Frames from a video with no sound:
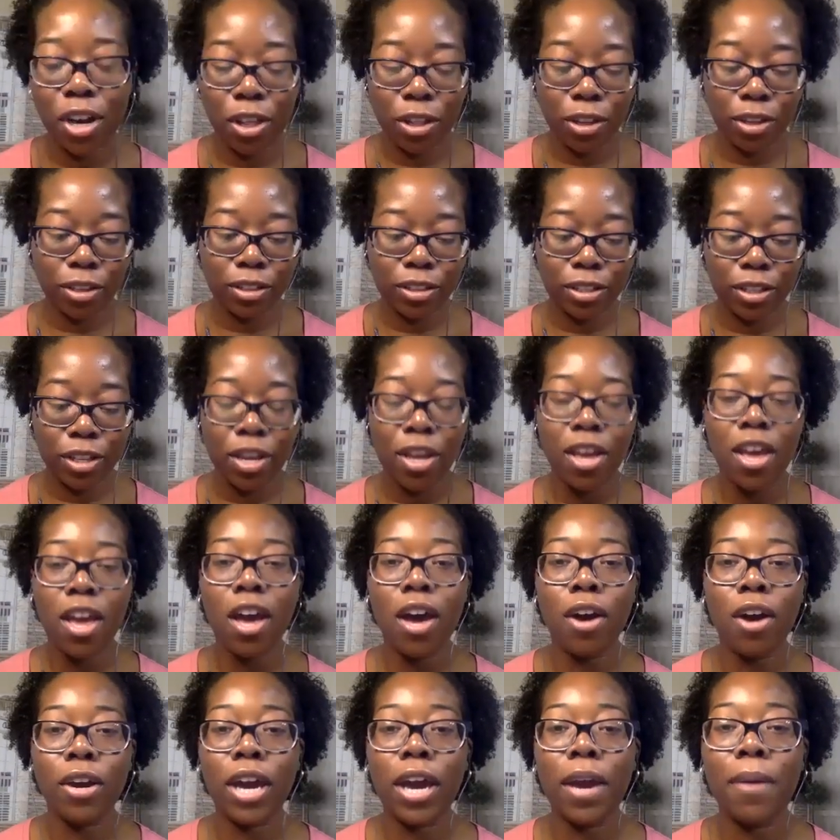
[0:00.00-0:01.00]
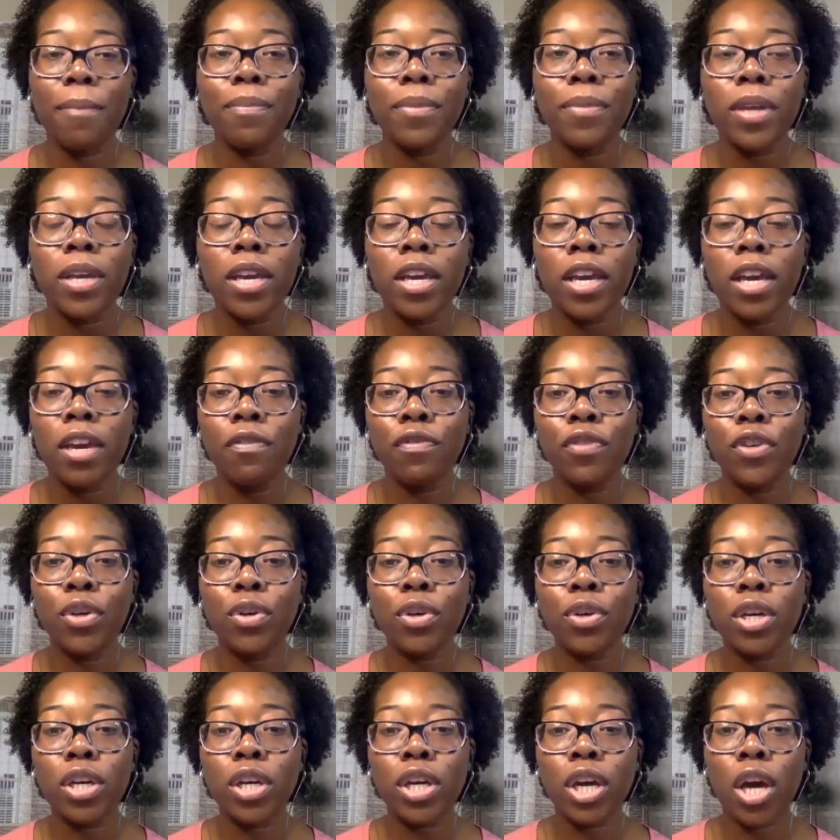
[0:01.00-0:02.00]
colors. Okay, if
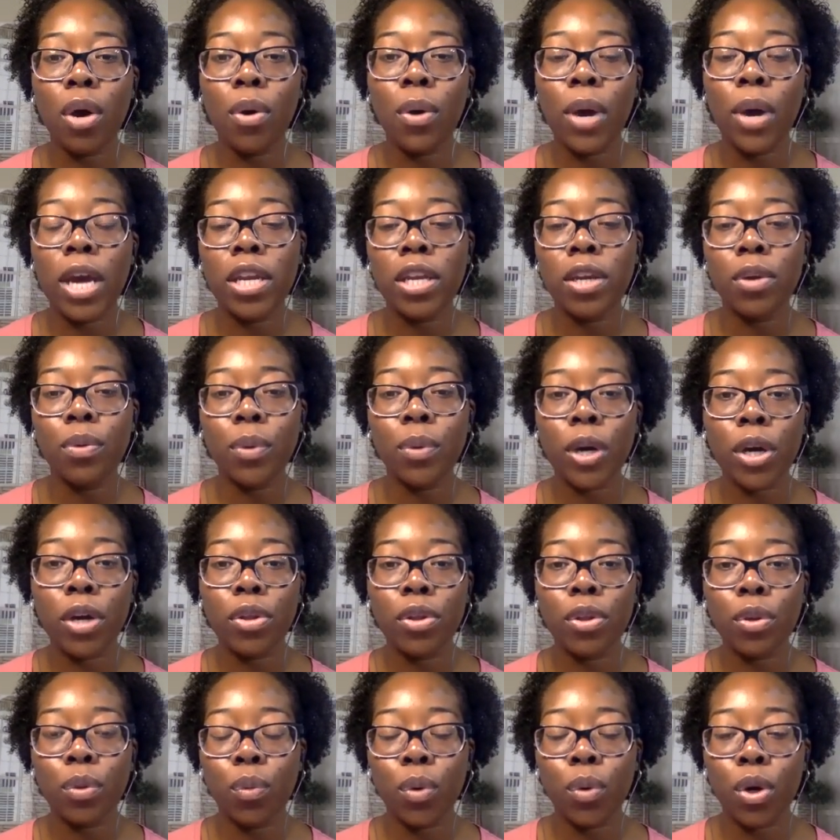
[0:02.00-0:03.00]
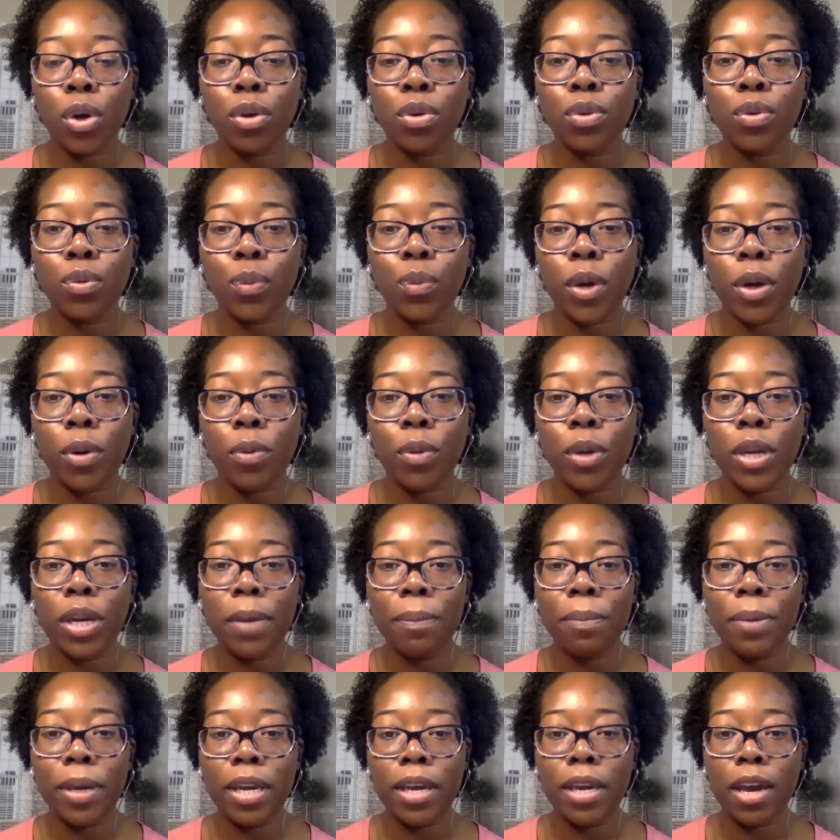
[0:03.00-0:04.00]
you could go anywhere in the world, where would
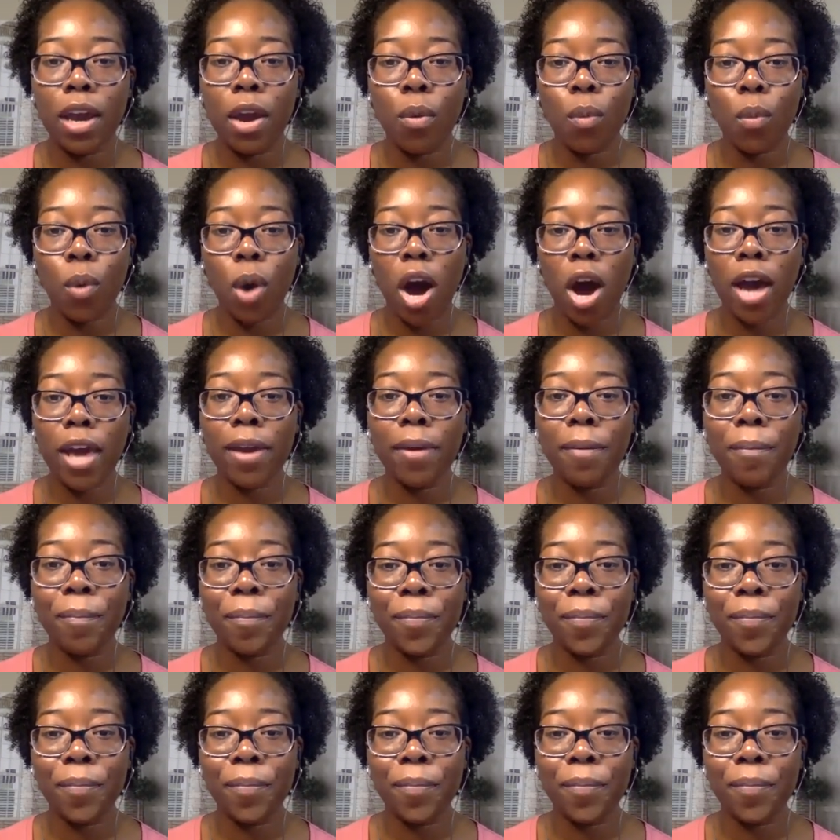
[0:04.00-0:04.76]
it be and why?